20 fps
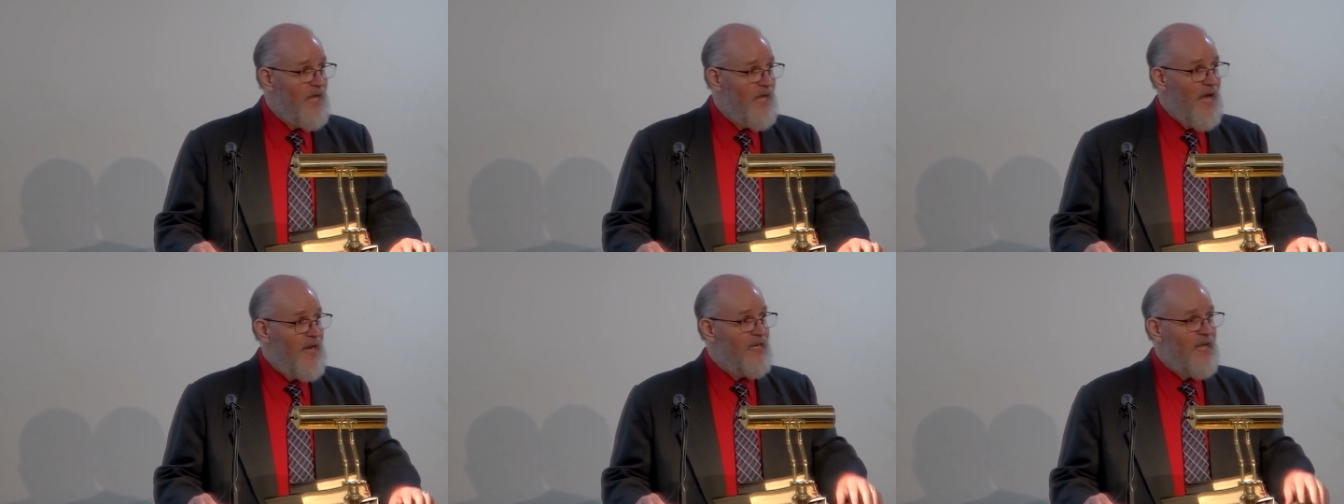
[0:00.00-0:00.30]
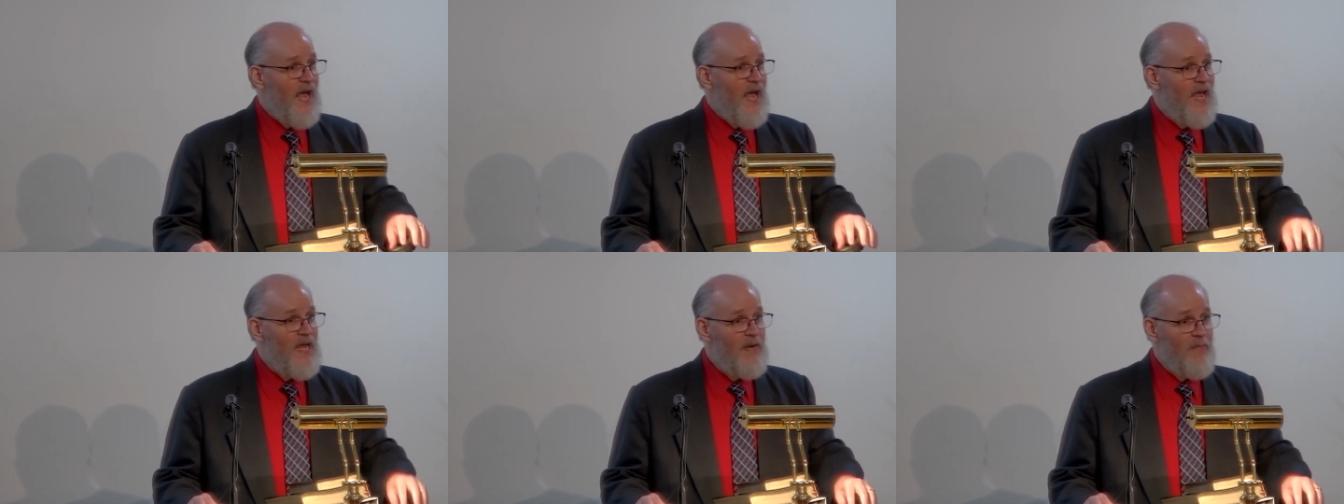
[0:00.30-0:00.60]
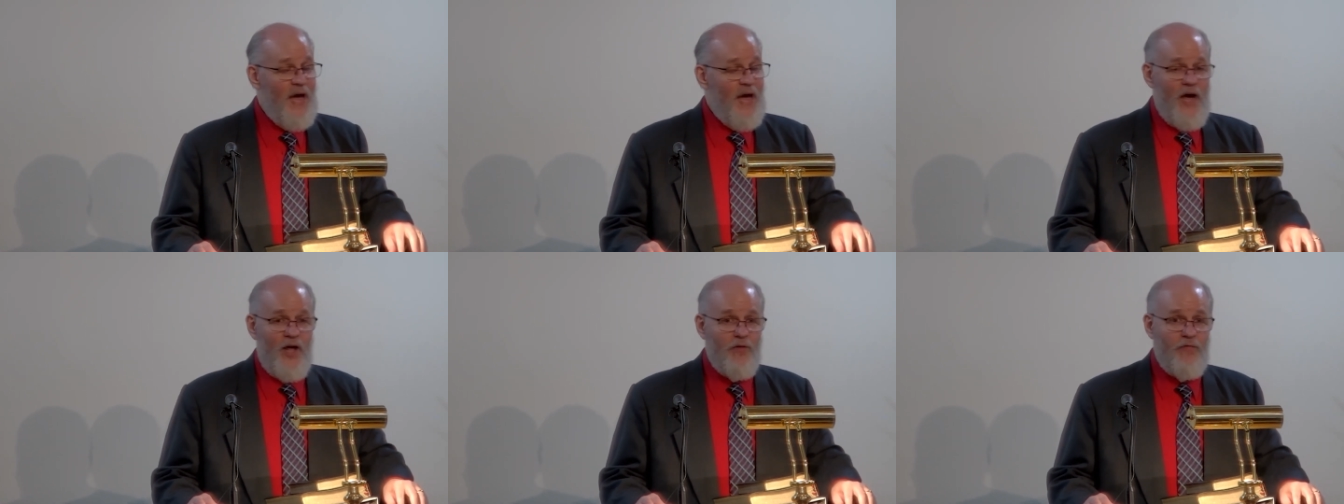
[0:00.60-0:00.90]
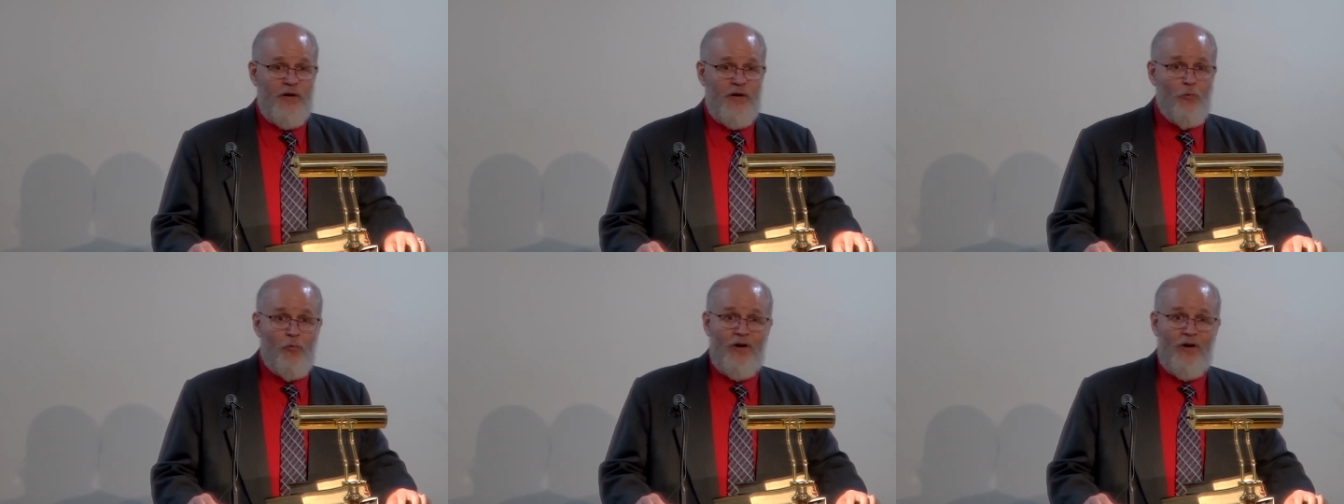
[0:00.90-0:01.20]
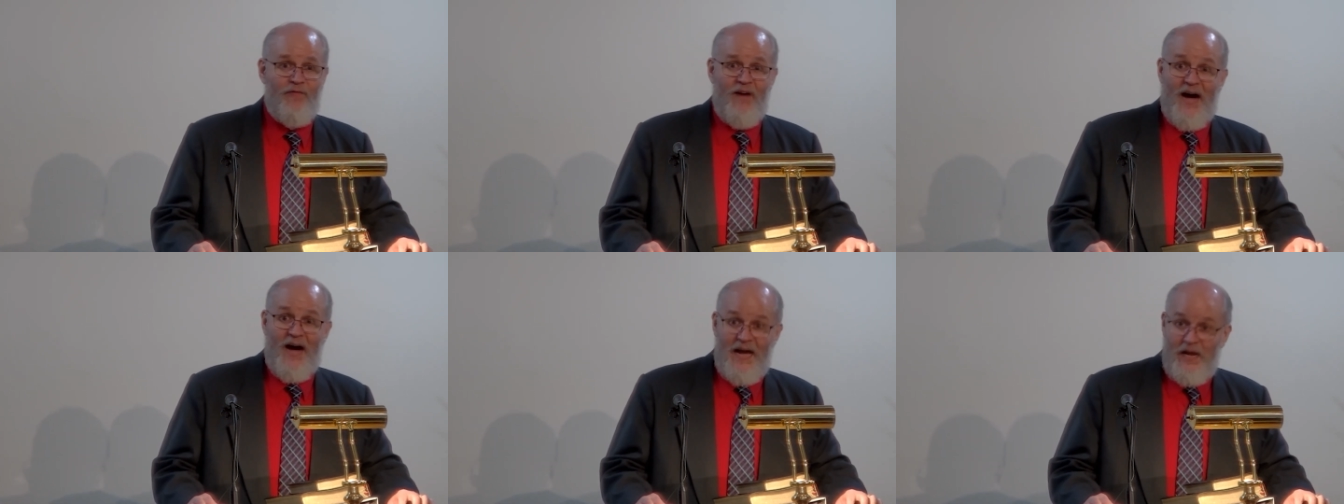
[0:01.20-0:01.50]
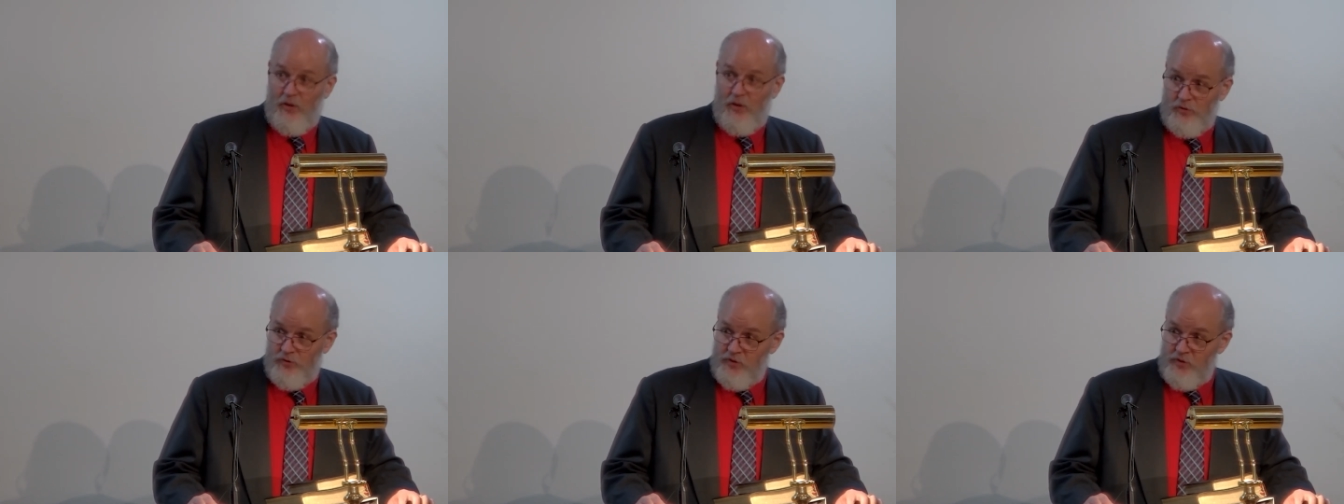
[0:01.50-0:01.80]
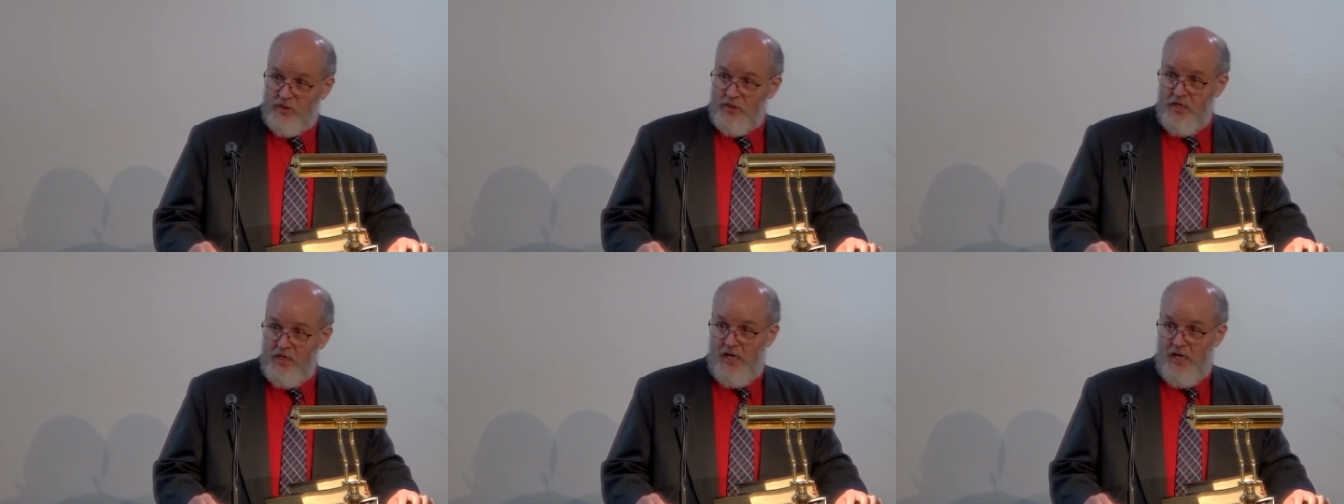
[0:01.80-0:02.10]
That came out of a
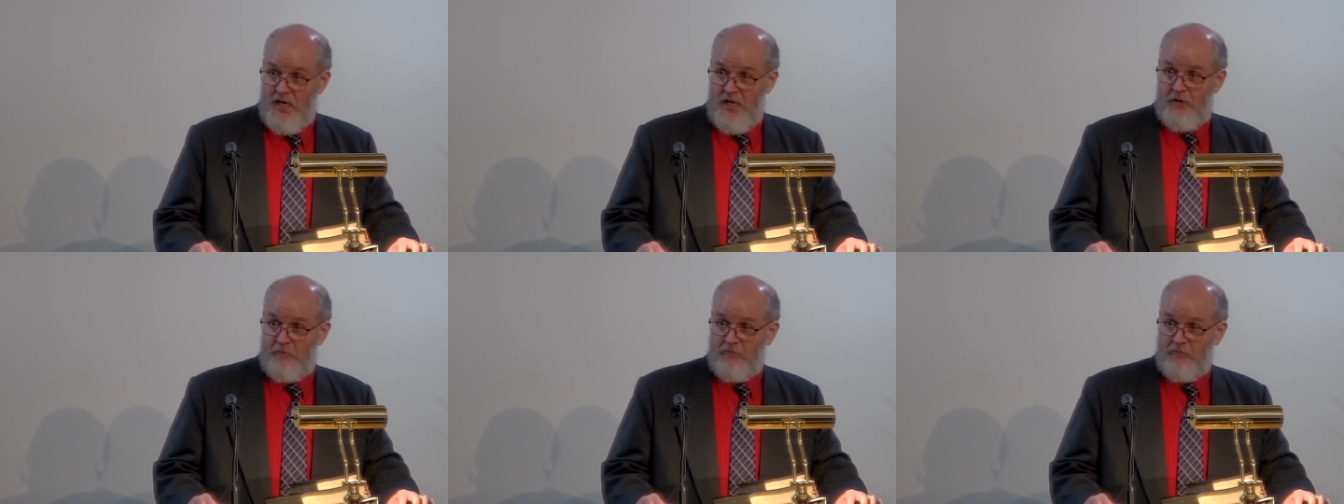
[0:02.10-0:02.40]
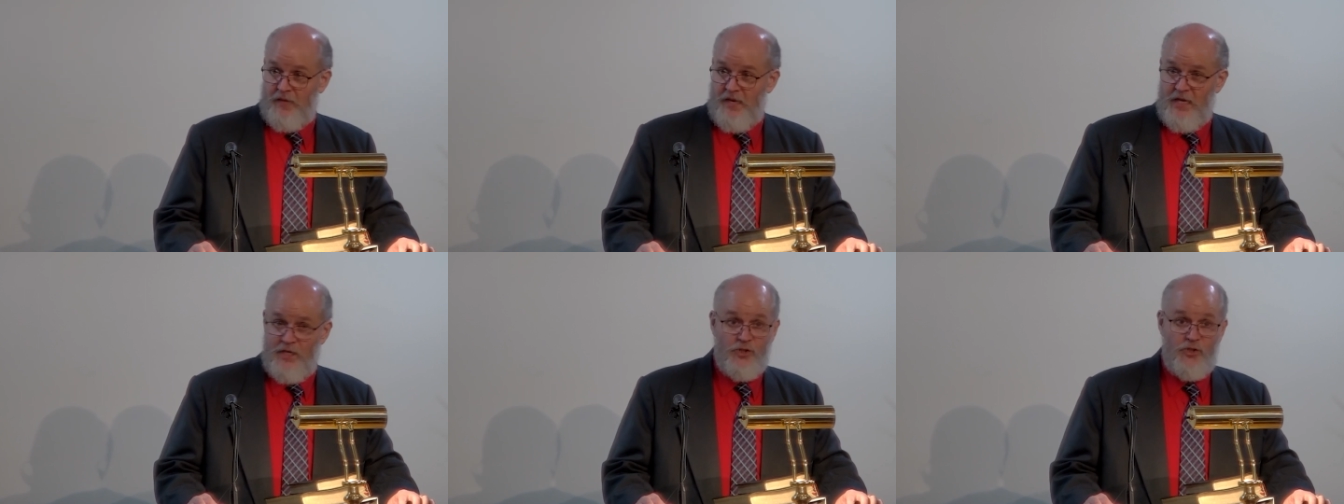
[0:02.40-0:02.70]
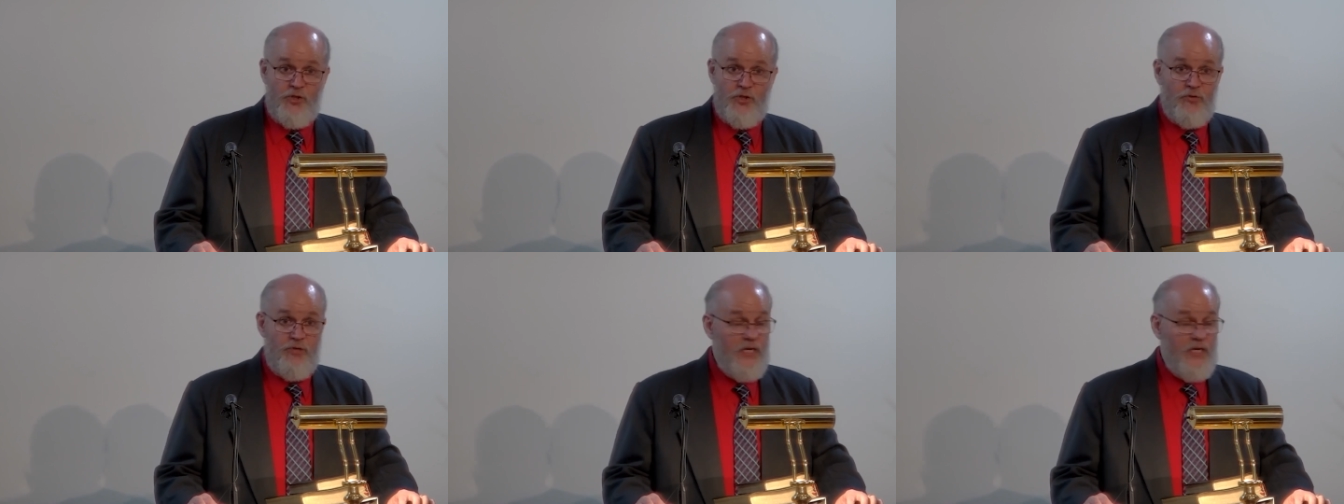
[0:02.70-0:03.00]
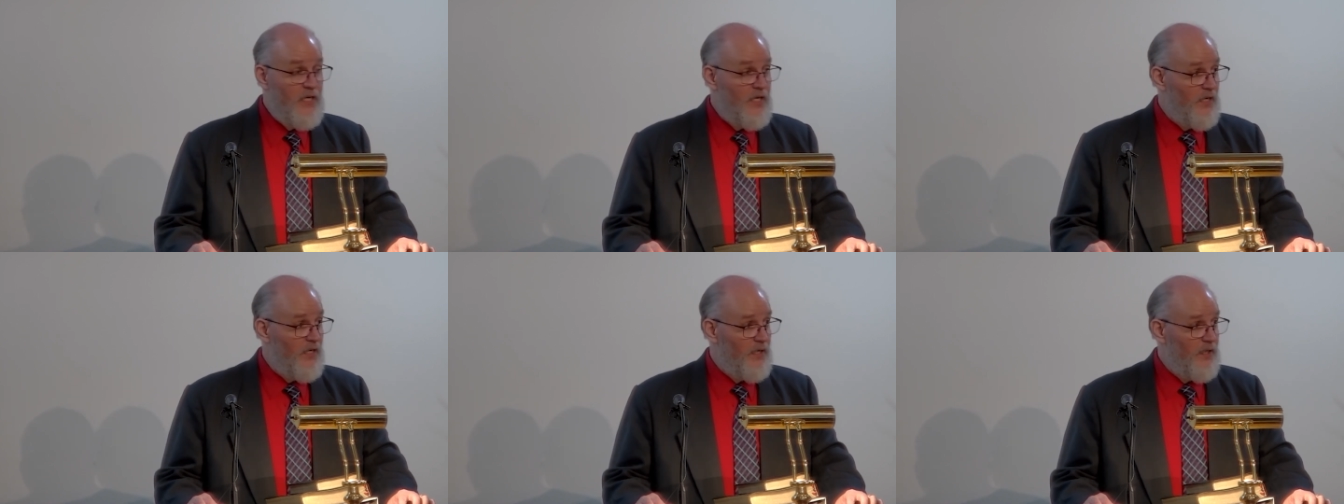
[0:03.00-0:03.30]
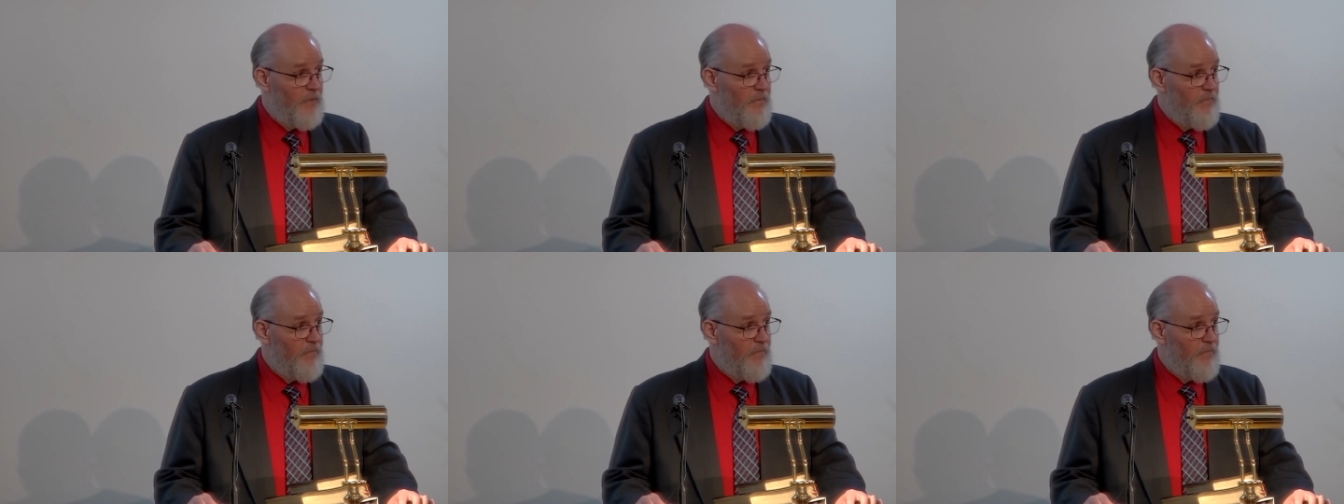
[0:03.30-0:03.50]
reviled city in Judea,